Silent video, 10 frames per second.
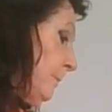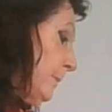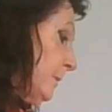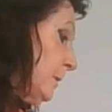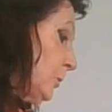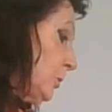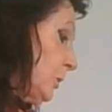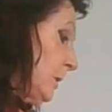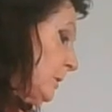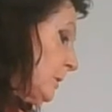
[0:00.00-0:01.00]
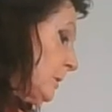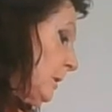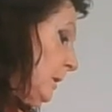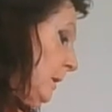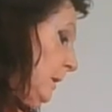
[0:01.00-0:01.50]
branches
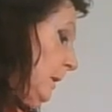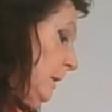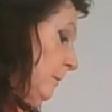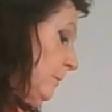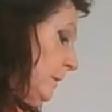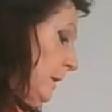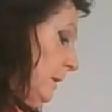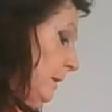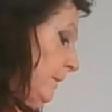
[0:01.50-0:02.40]
here and there.